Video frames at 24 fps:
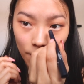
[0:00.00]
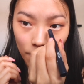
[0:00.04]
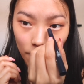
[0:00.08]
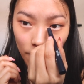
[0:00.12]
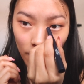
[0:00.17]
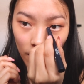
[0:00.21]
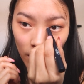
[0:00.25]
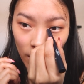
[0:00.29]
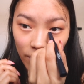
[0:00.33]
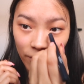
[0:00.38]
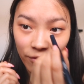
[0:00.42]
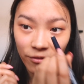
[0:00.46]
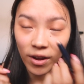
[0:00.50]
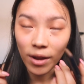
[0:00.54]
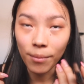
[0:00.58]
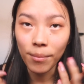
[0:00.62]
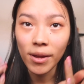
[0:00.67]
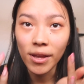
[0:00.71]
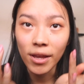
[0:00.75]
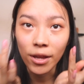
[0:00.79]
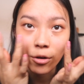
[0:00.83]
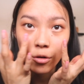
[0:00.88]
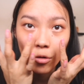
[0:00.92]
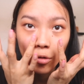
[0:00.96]
a bit. I find
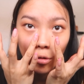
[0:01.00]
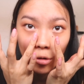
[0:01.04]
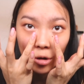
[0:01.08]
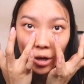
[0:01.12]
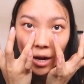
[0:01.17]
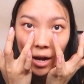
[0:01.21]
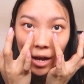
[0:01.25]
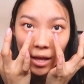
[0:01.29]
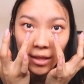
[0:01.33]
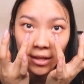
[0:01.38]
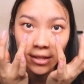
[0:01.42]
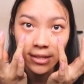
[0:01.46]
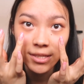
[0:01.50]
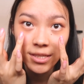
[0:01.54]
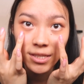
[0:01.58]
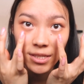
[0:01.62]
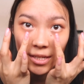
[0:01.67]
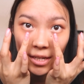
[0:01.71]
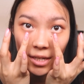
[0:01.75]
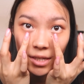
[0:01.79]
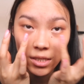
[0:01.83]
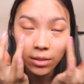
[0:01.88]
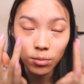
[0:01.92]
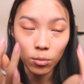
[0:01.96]
my inner corner highlight
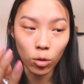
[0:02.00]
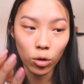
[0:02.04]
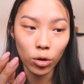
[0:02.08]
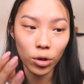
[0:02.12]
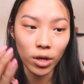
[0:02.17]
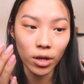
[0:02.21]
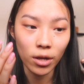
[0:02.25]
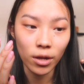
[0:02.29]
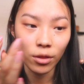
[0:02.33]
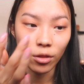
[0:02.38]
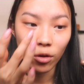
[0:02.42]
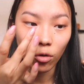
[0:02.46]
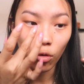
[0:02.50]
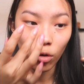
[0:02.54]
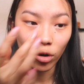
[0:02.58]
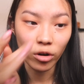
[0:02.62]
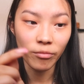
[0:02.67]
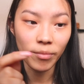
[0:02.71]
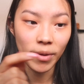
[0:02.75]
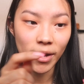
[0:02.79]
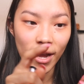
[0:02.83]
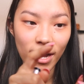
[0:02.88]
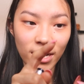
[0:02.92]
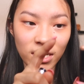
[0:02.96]
sticks more in the corner
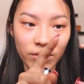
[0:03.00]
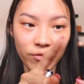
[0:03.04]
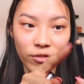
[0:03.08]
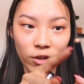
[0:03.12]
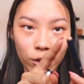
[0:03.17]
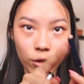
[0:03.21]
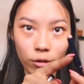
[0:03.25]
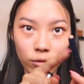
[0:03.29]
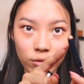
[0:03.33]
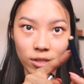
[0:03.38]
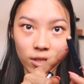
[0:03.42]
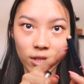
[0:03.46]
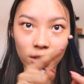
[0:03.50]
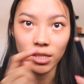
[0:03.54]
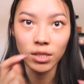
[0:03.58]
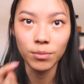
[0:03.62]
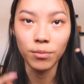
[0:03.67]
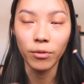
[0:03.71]
of my eyes if I use this